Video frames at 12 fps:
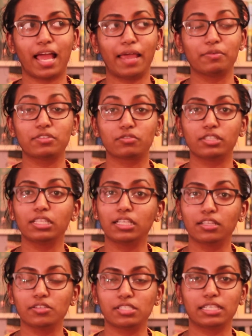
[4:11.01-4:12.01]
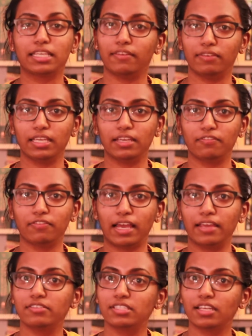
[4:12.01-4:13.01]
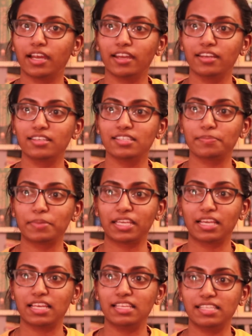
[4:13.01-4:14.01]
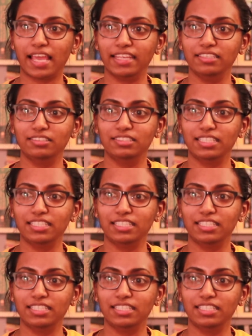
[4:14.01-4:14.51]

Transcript: I was really close to giving it five stars because I